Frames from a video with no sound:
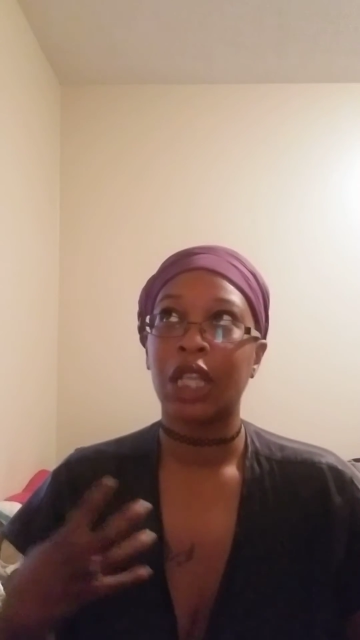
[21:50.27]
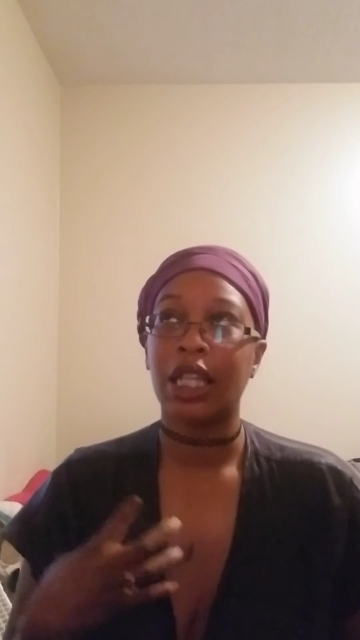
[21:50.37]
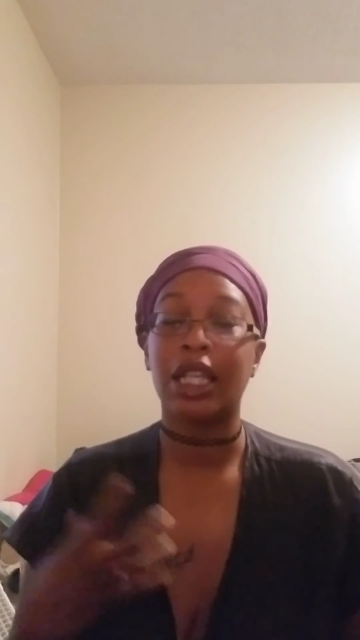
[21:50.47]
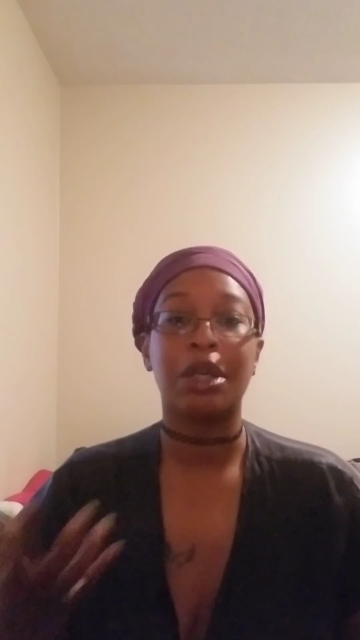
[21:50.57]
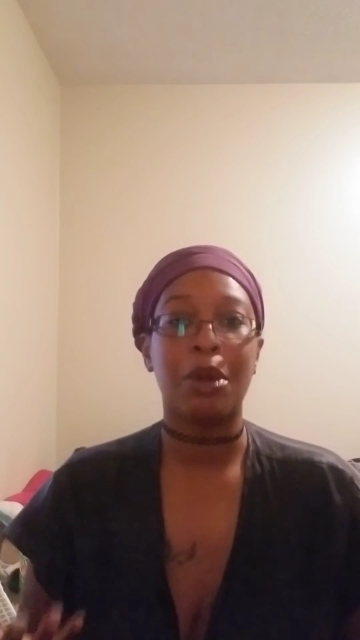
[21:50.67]

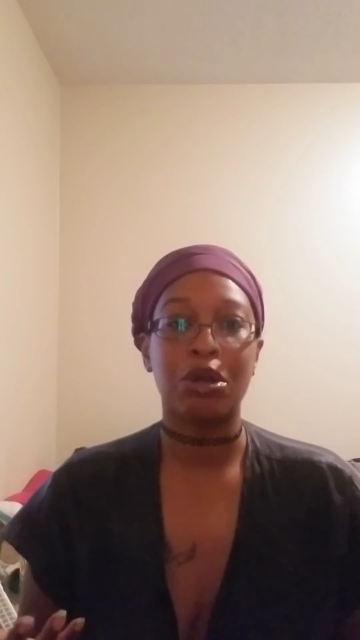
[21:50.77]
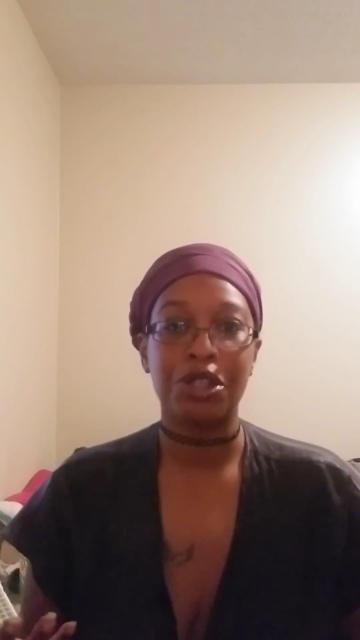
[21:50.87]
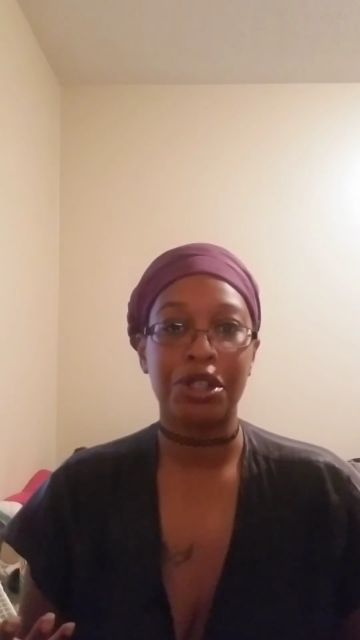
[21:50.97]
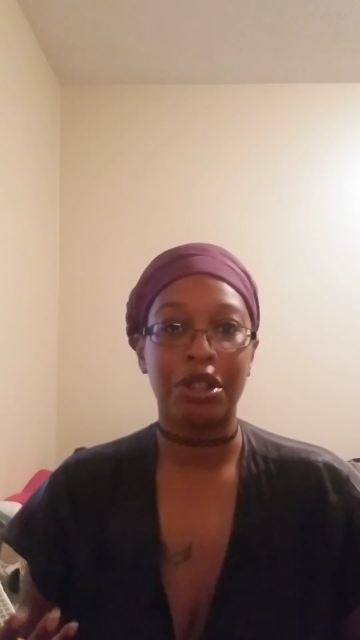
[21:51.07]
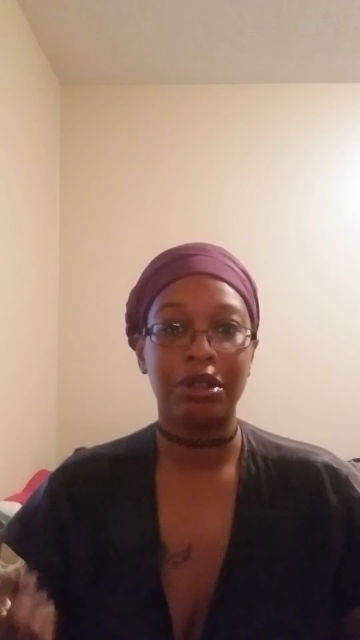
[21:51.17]

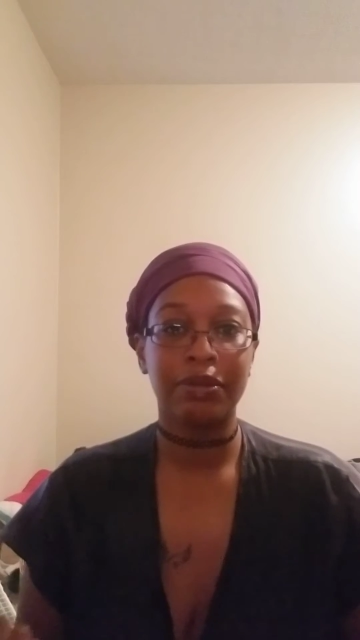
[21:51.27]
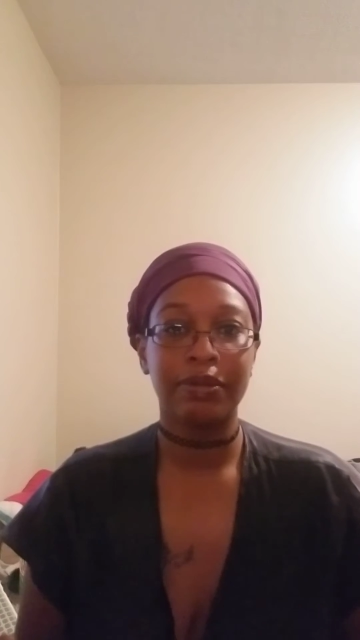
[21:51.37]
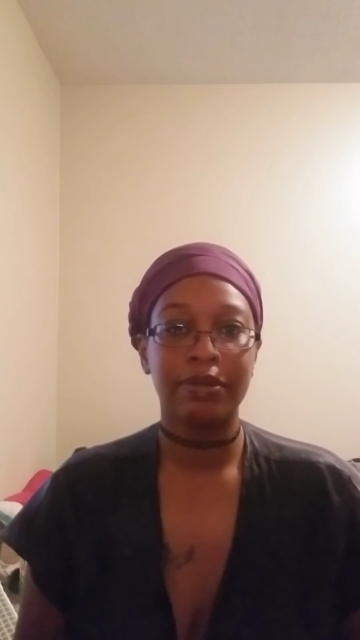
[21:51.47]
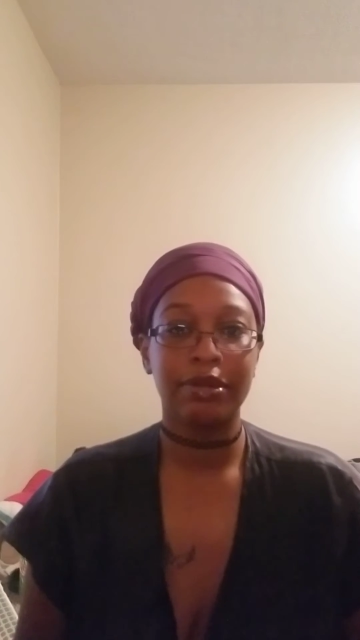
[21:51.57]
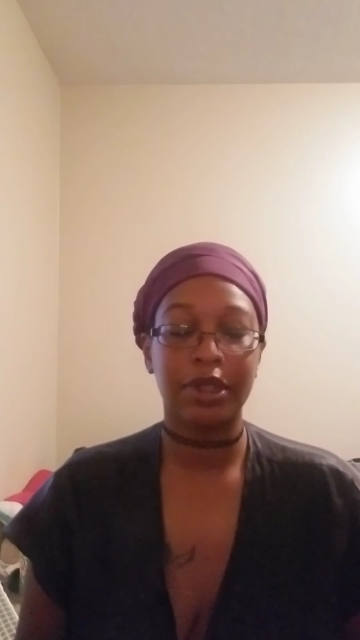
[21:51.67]
emotional.
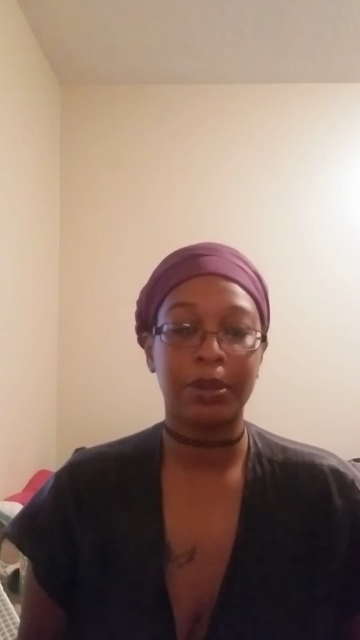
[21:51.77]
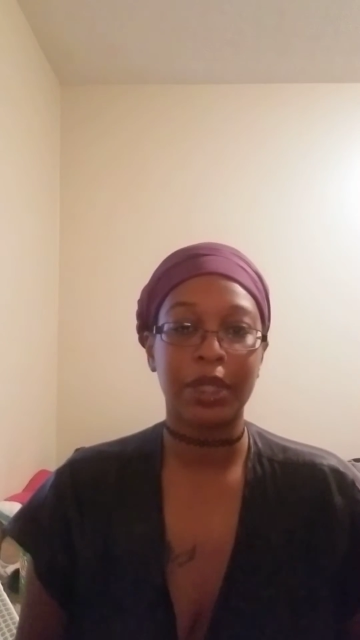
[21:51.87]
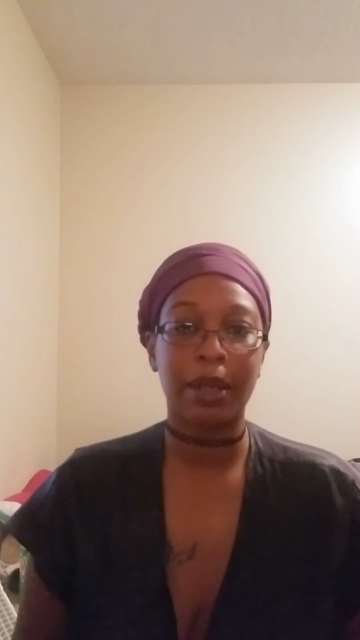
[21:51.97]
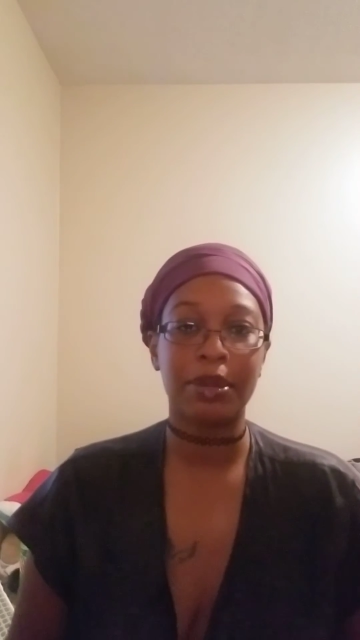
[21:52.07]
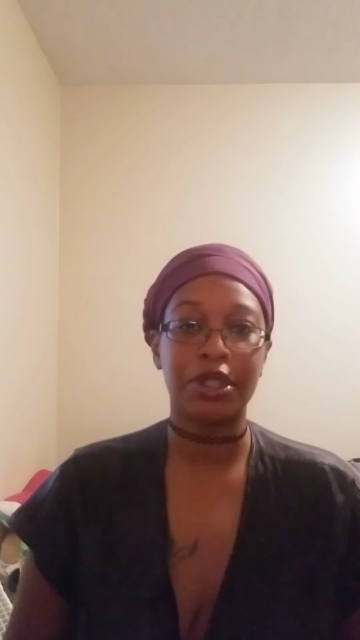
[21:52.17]

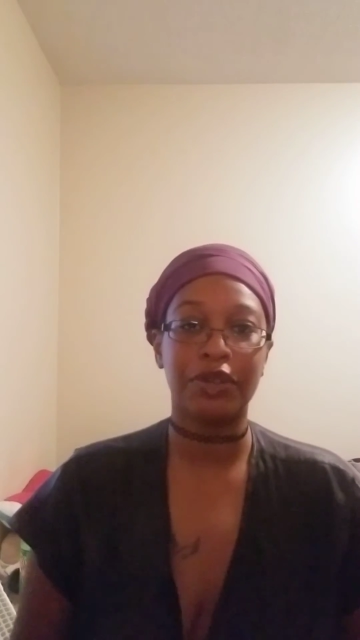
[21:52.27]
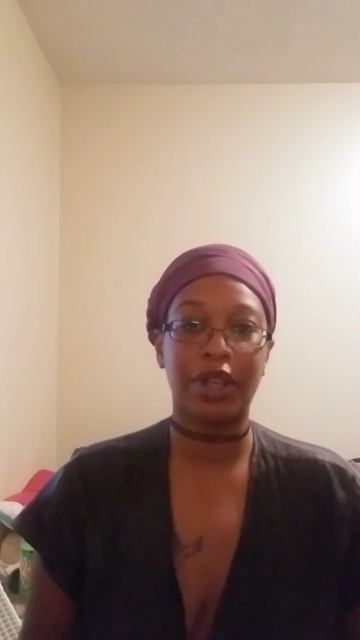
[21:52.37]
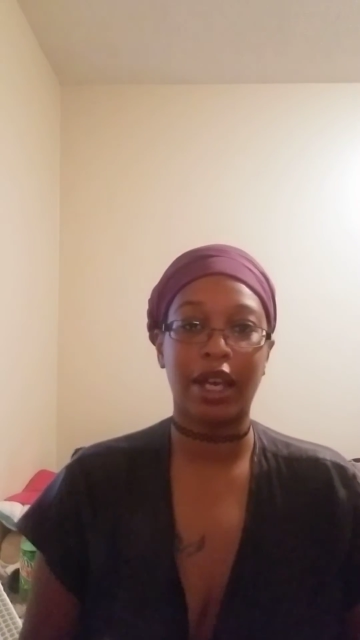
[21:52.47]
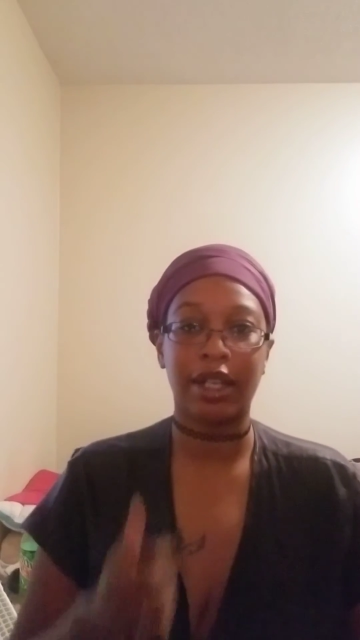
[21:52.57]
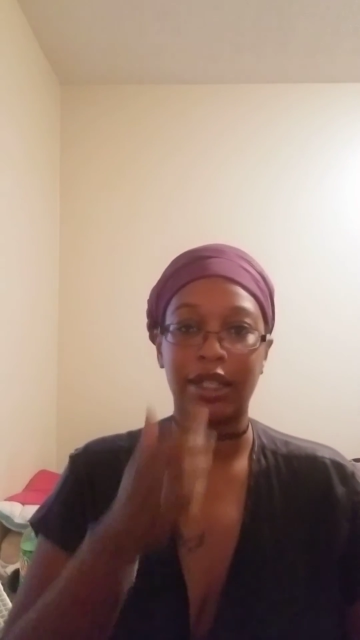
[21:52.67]
Sometimes you've
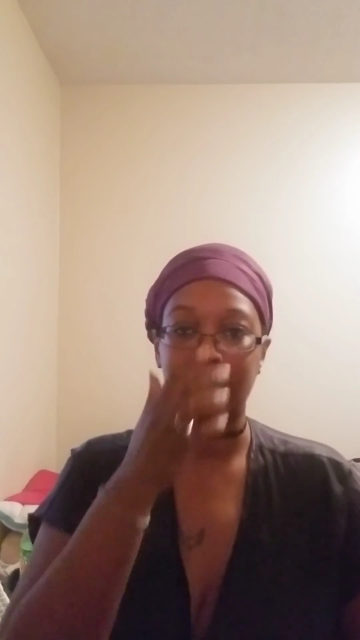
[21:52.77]
got to